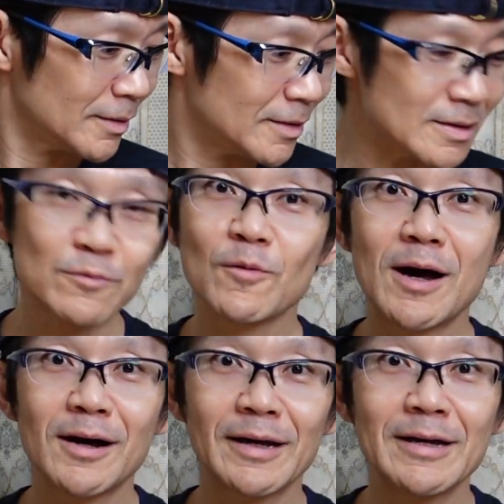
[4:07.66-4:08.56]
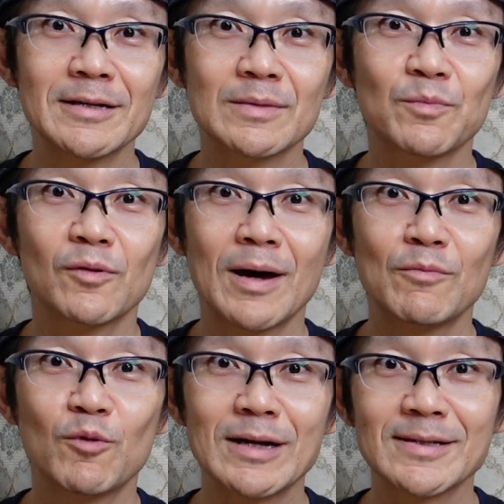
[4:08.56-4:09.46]
This one is
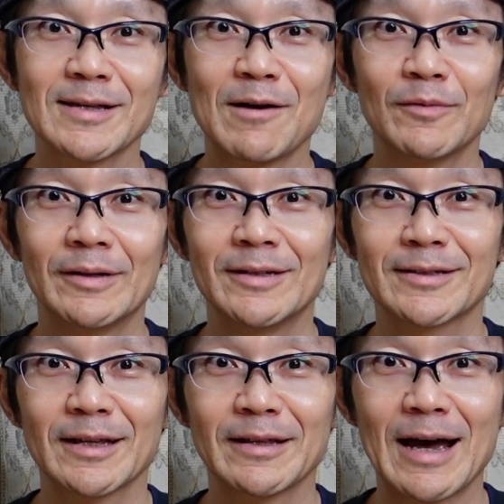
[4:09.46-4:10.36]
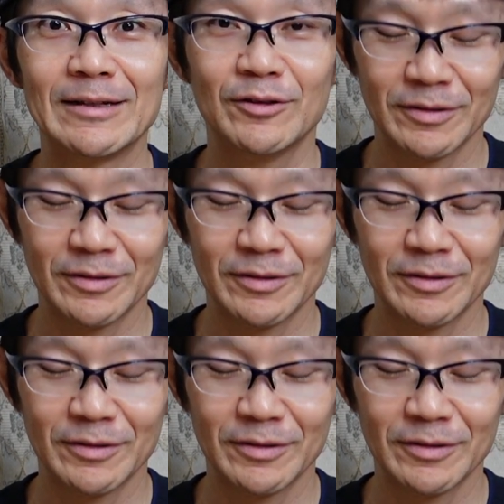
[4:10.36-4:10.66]
Plum Blossom in the Night.